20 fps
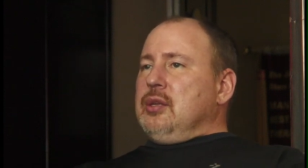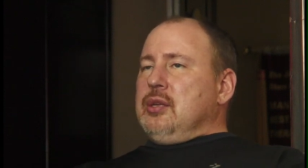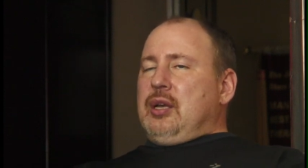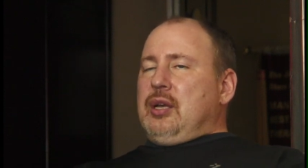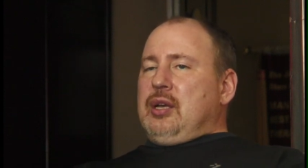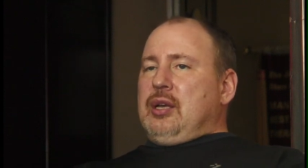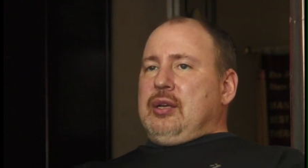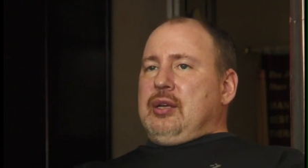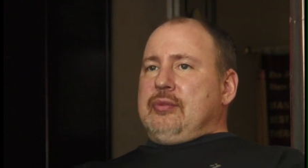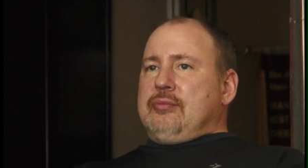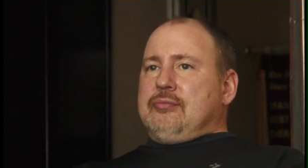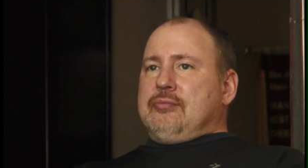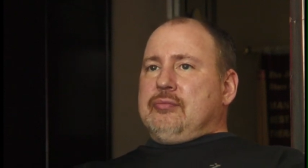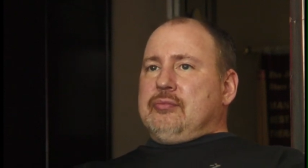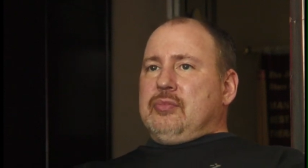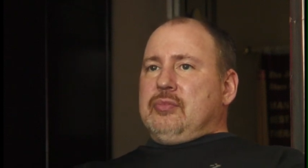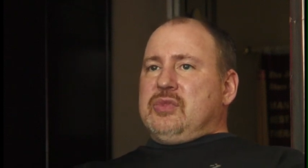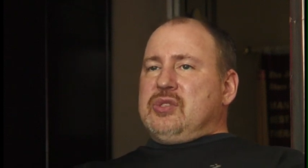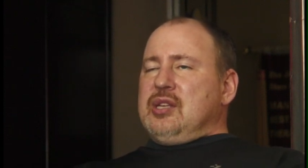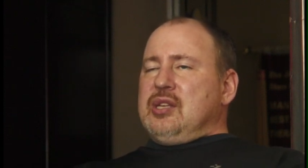uh,
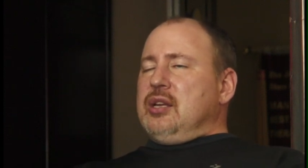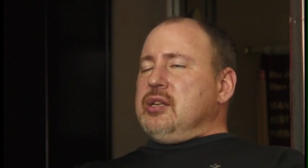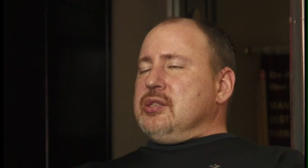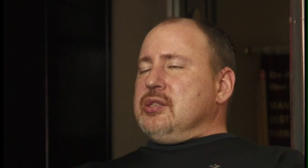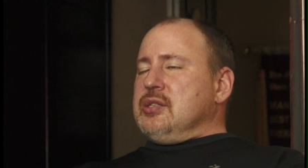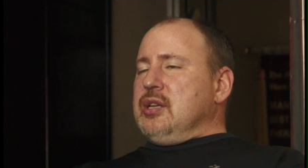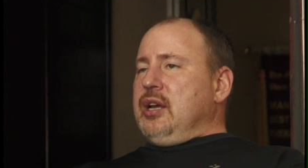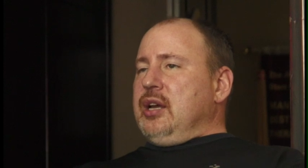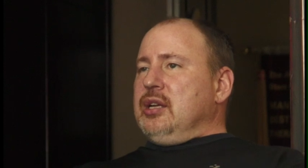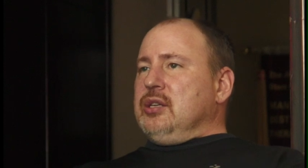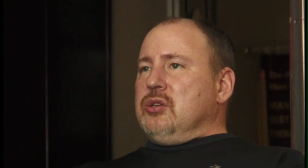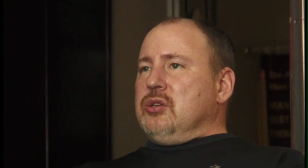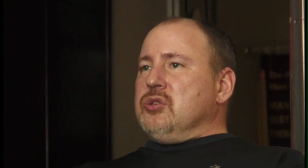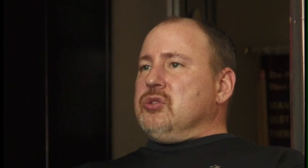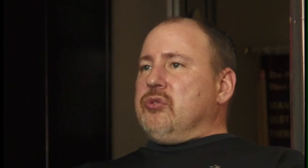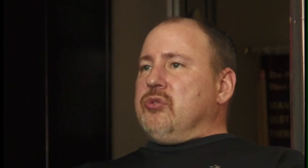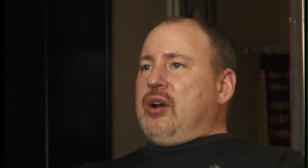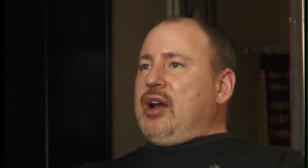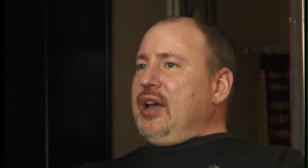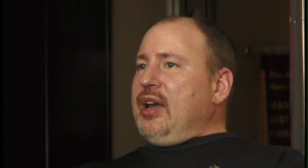set aside to
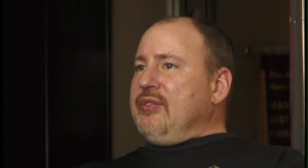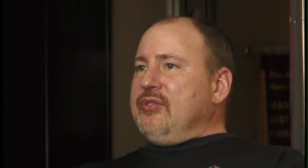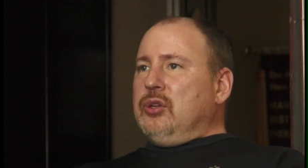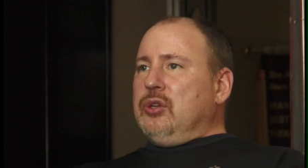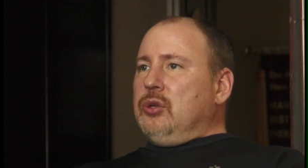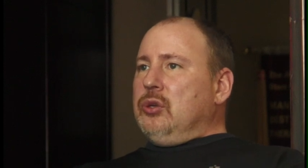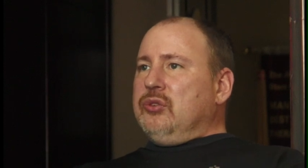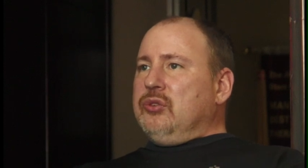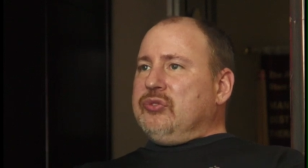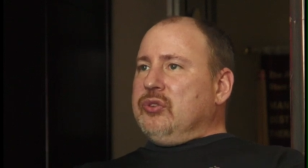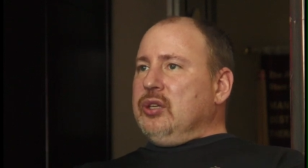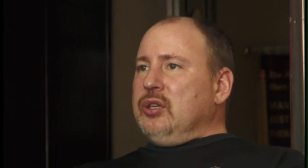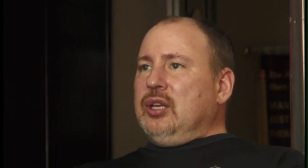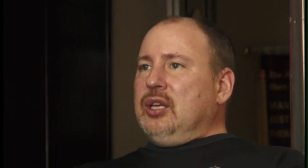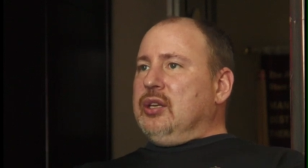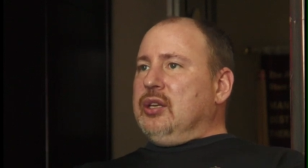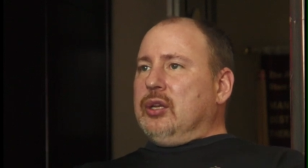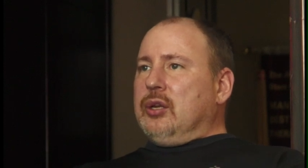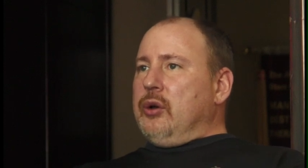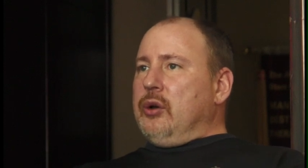drive you if you
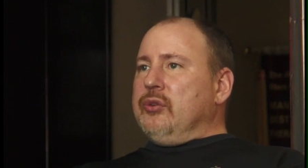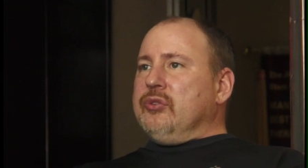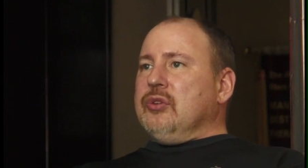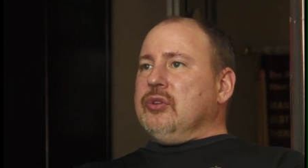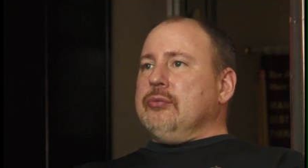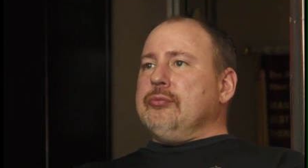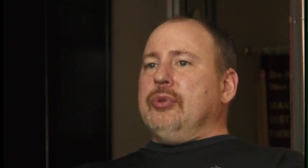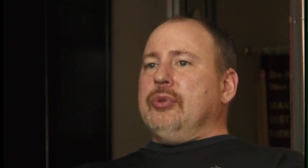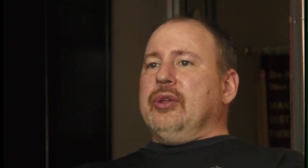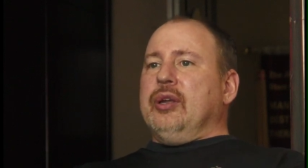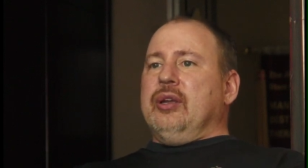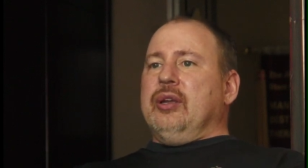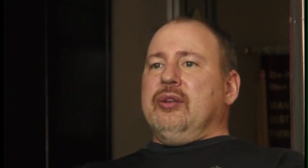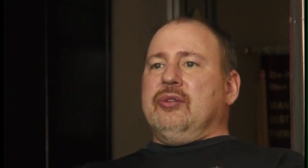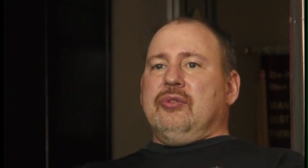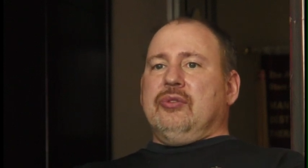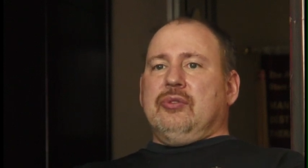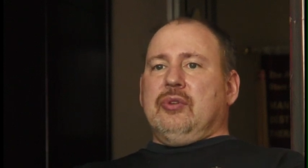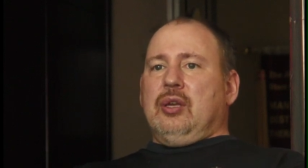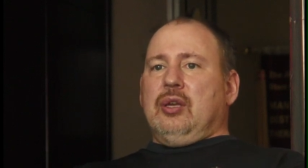need to go
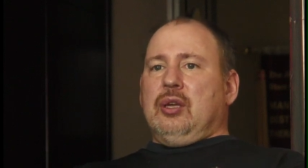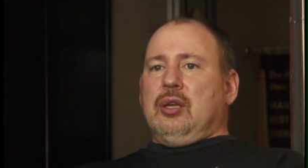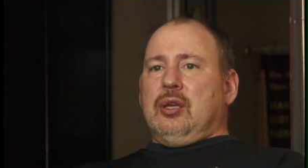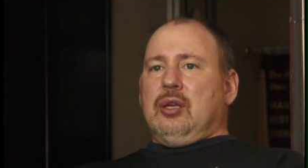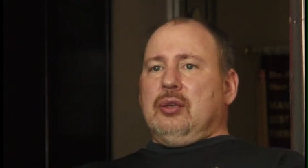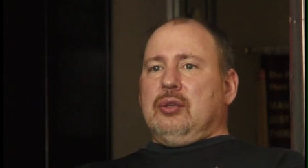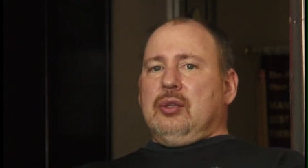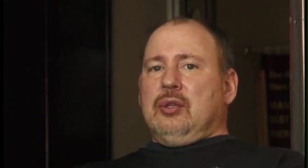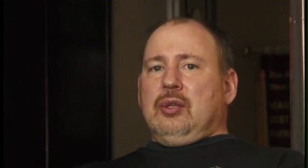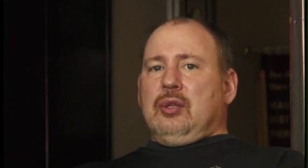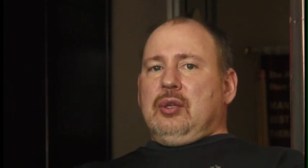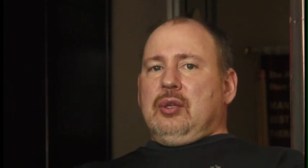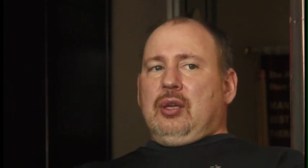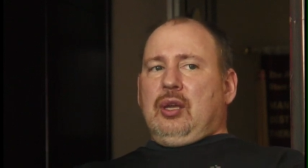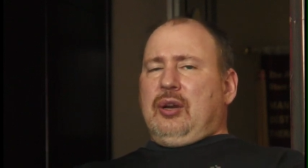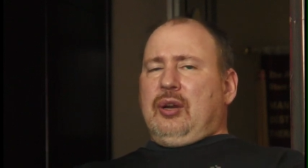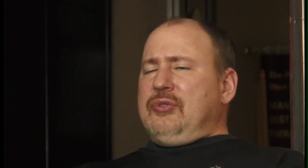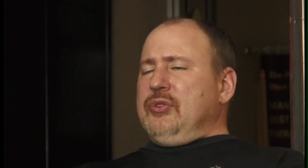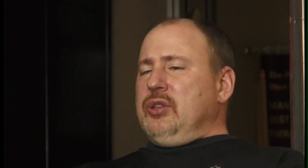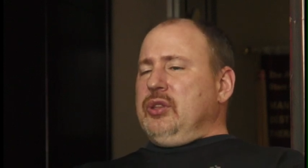someplace. Uh,
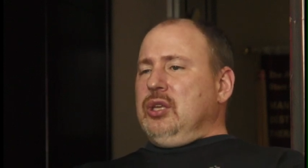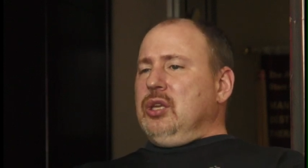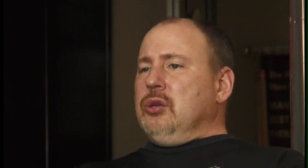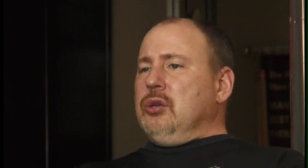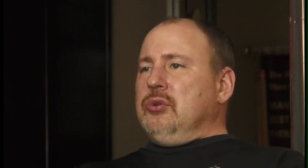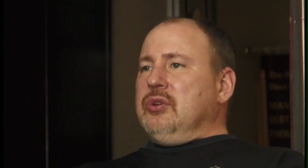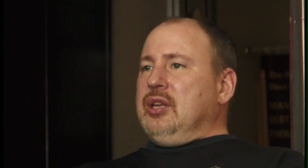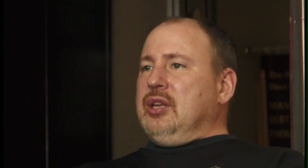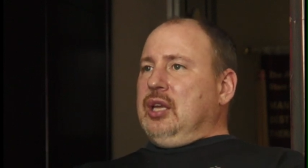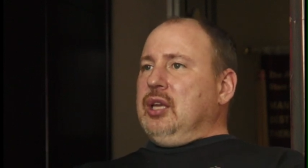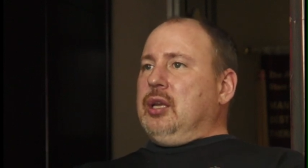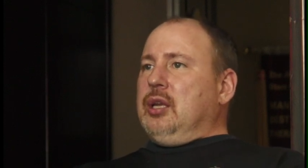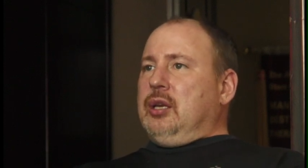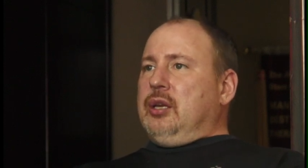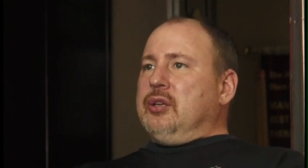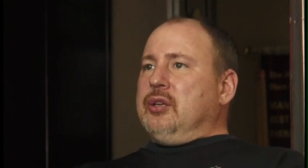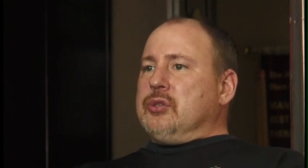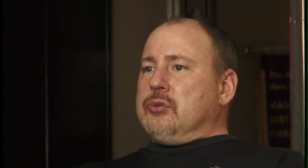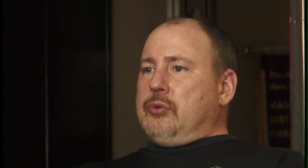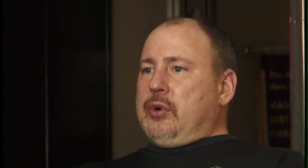everything you
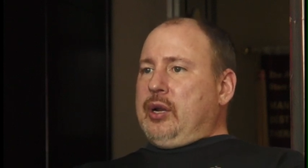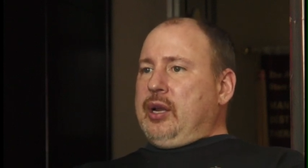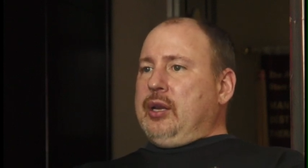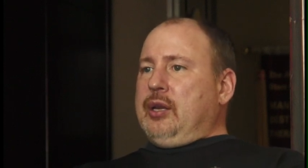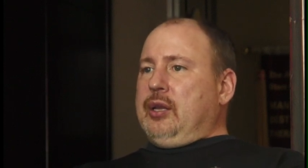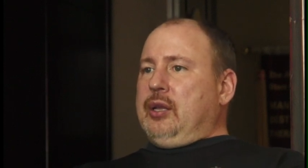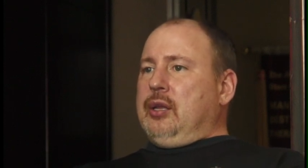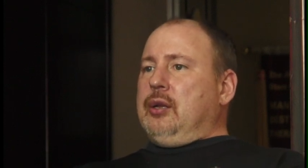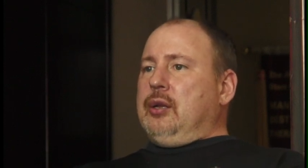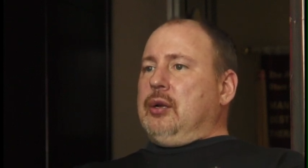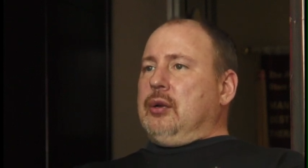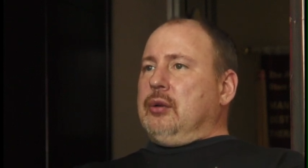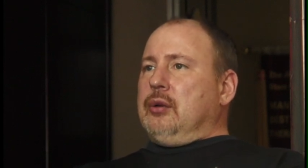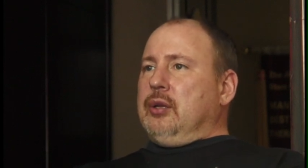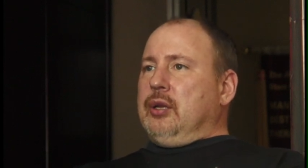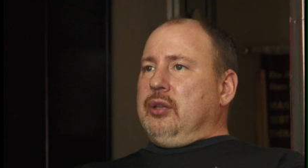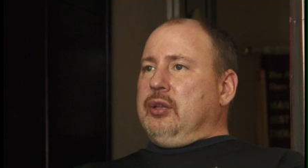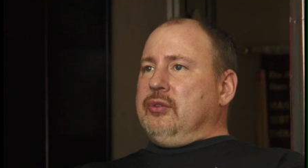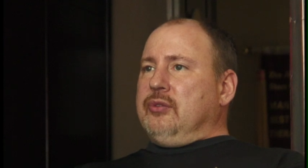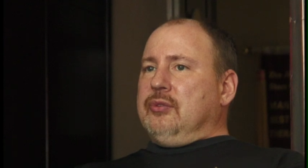need is right here.
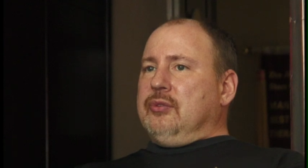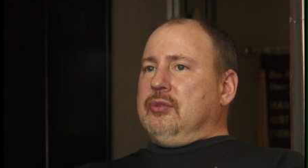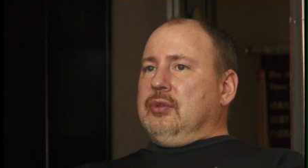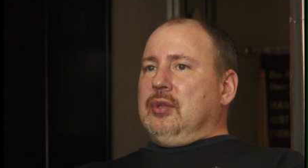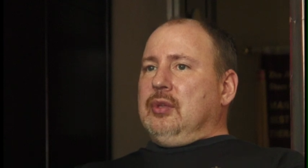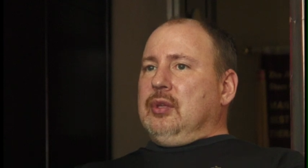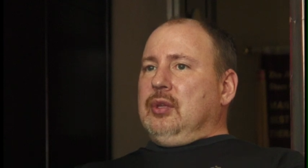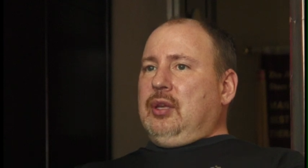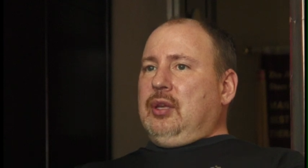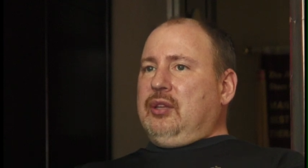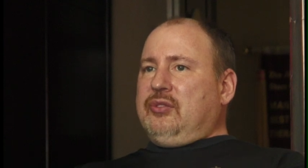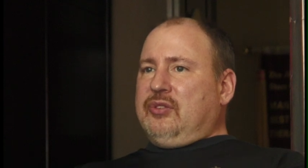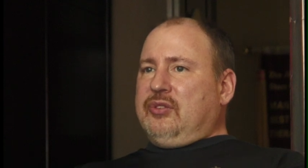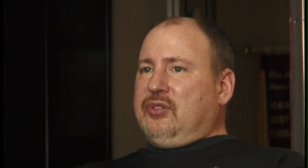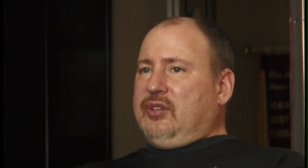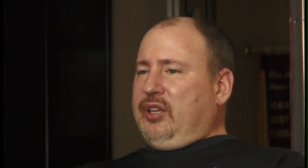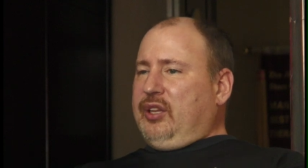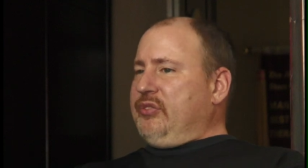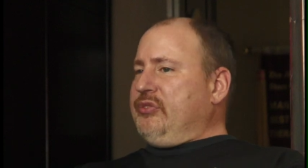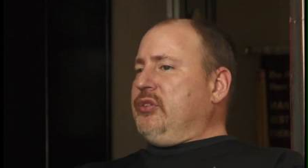It's it's
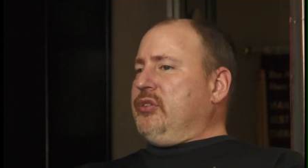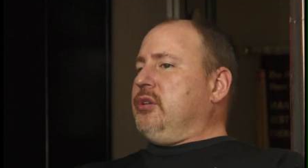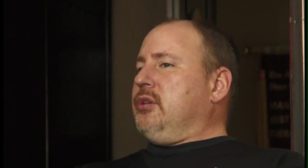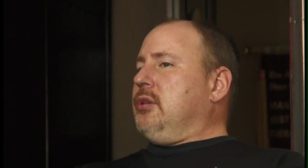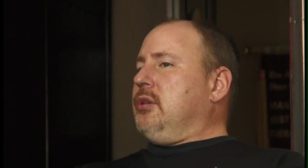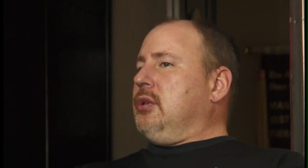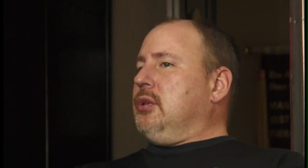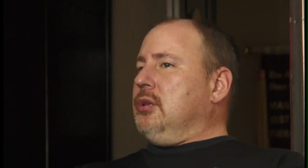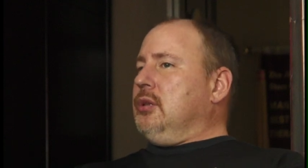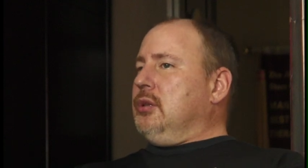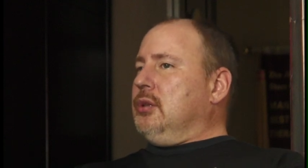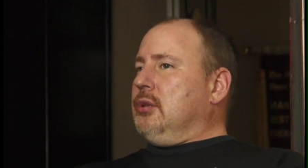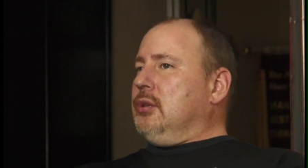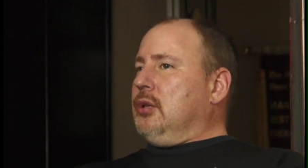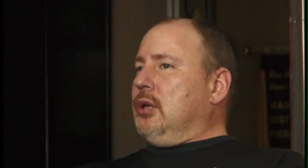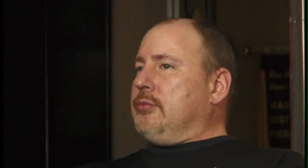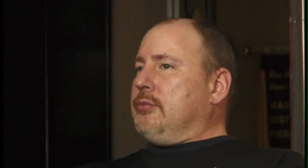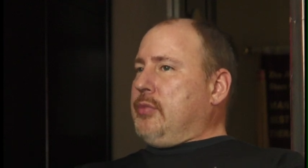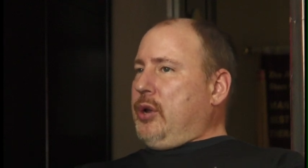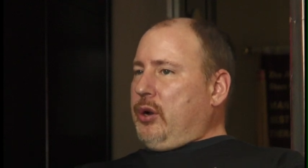different than
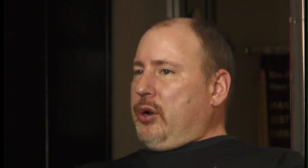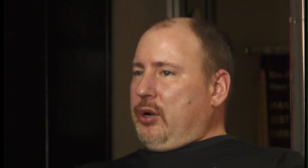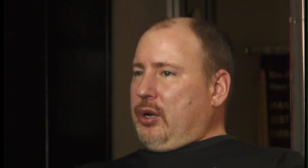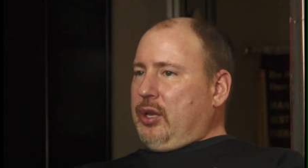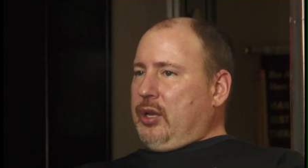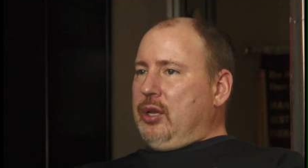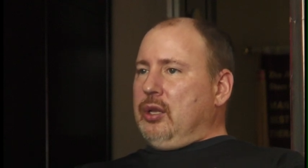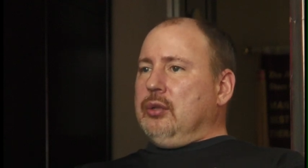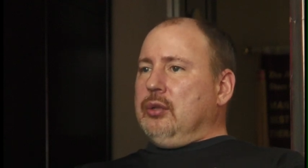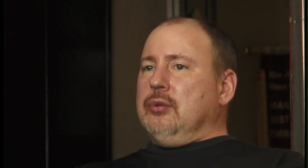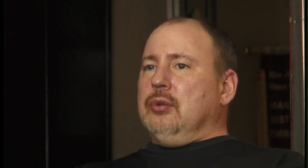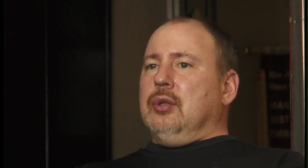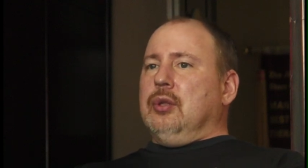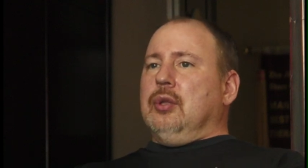America,